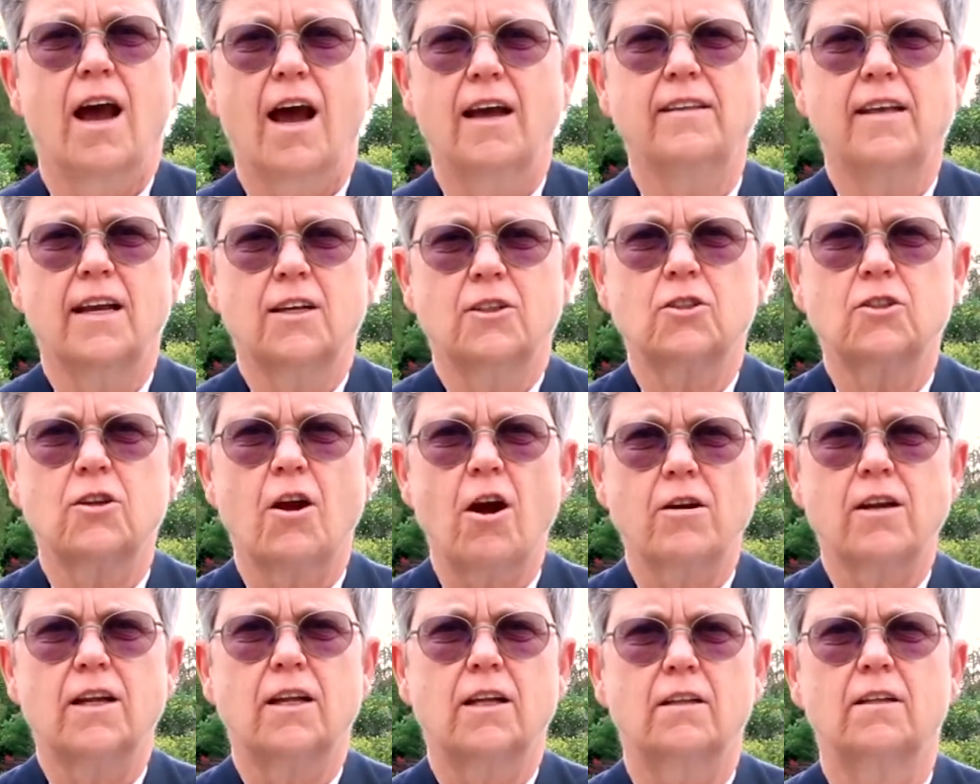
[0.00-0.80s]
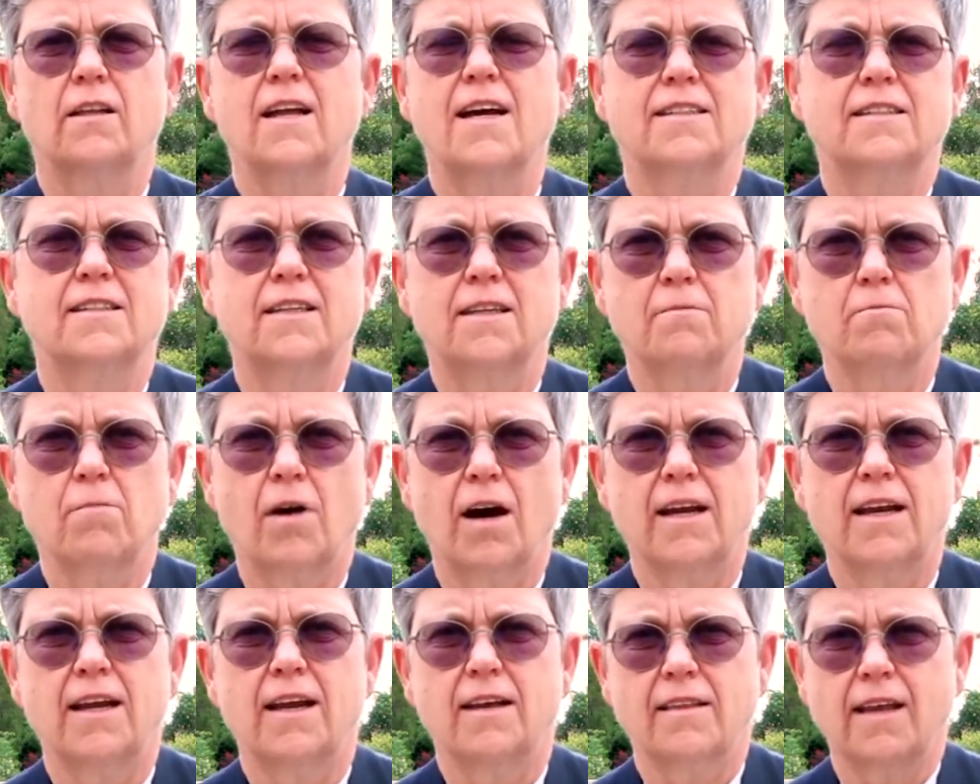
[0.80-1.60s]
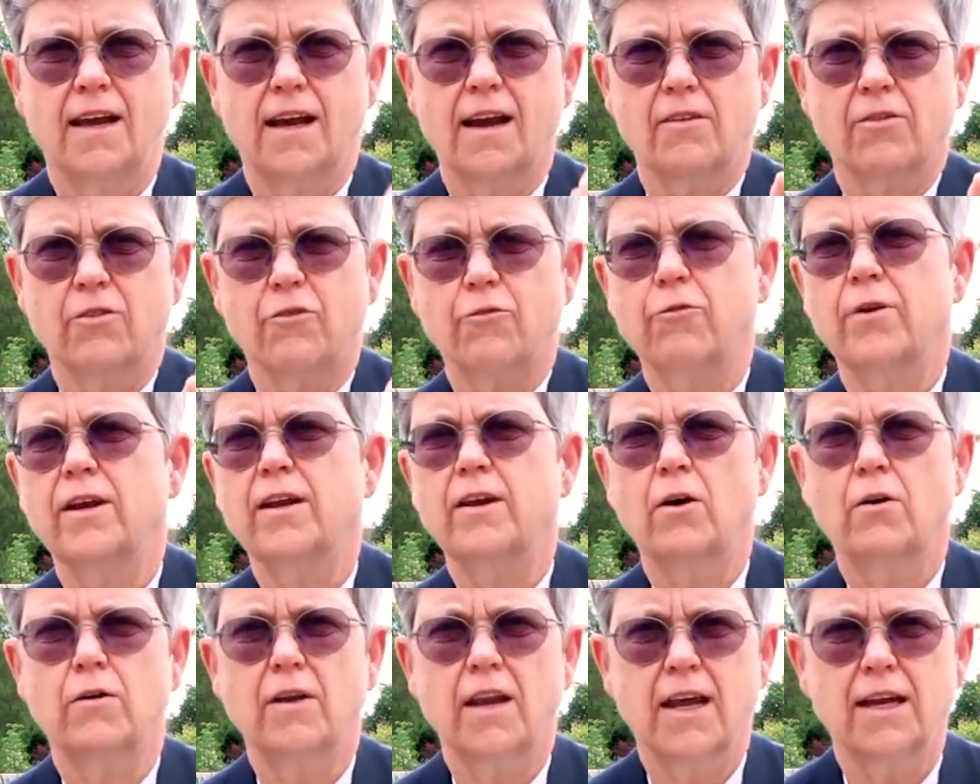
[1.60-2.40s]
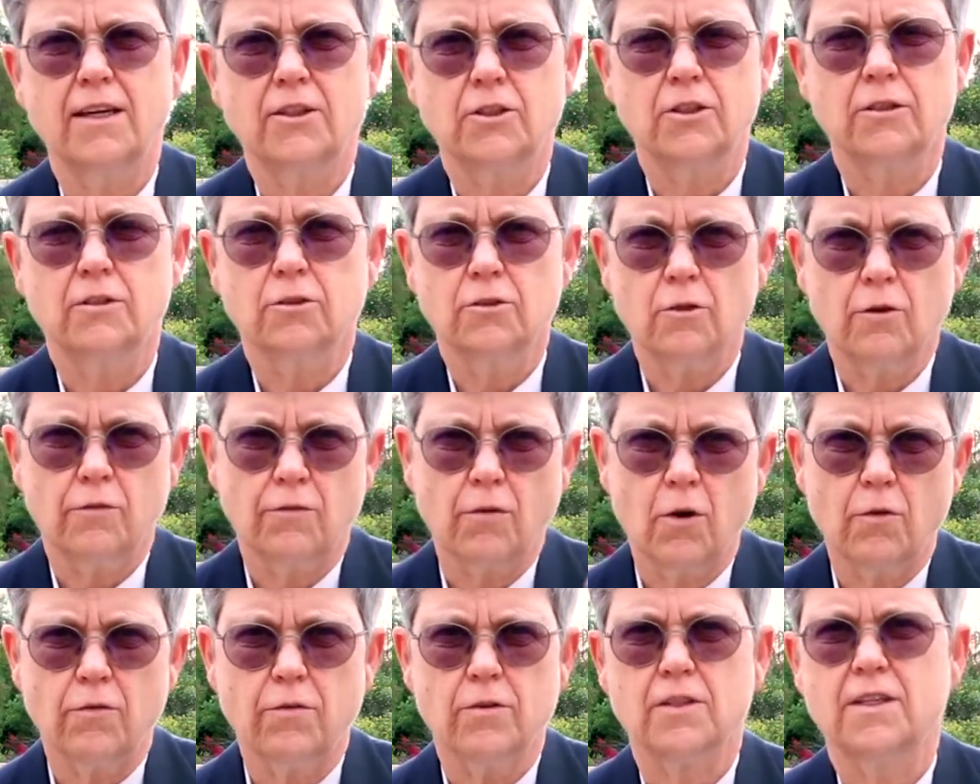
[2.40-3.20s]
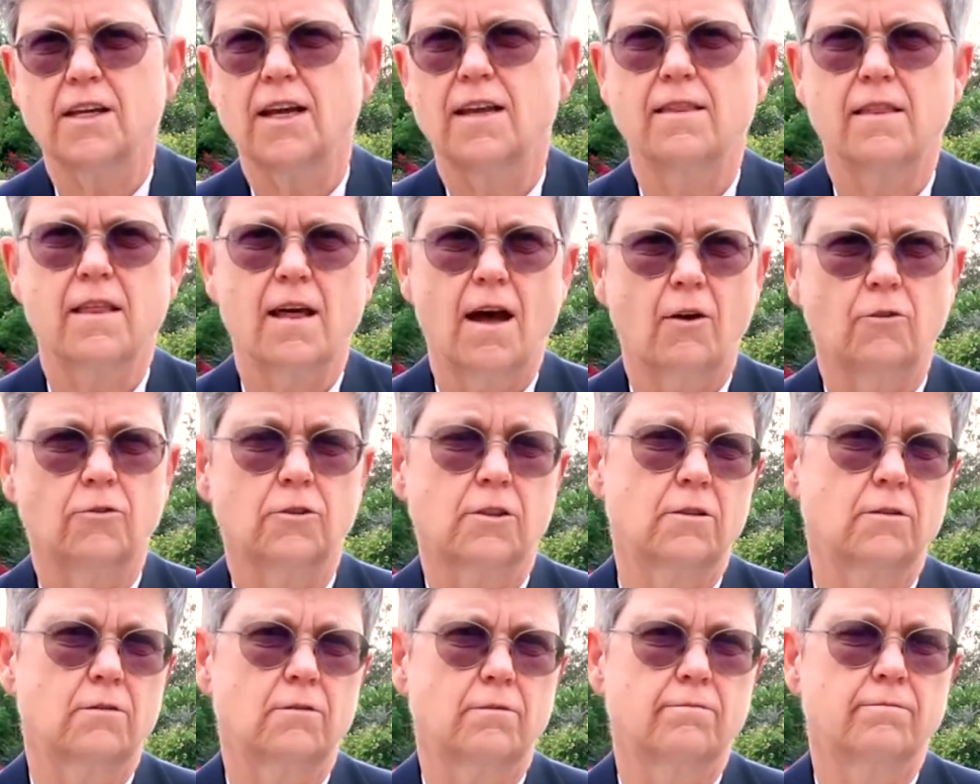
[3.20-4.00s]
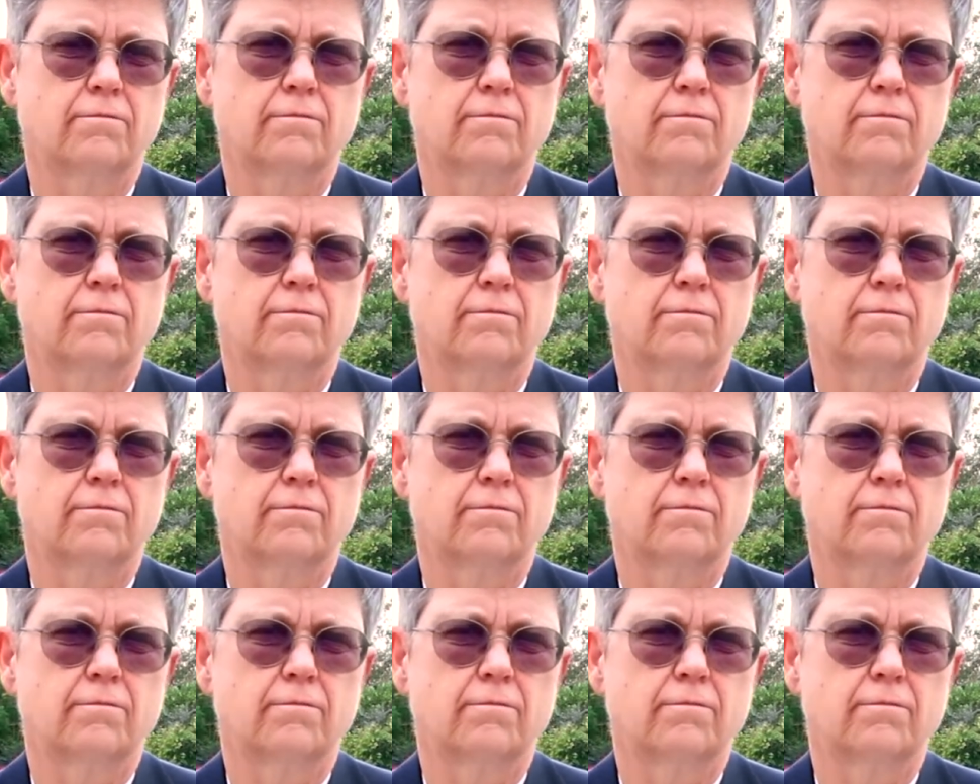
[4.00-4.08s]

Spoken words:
And they started collecting money, and they got 3 donations of over $10,000, a